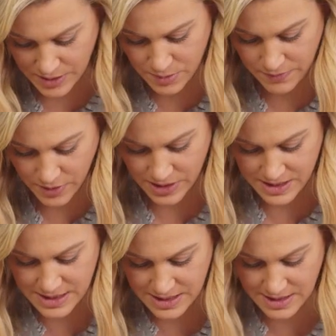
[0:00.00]
once we've got a
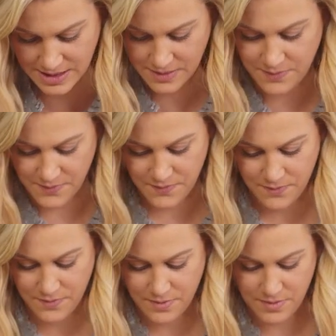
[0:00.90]
disc,
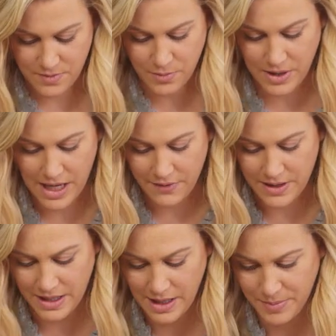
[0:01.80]
we'll cover
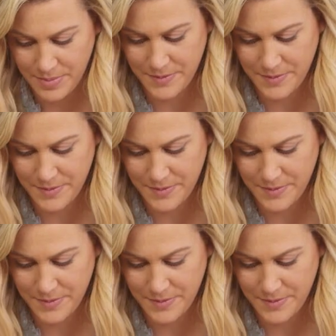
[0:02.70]
that up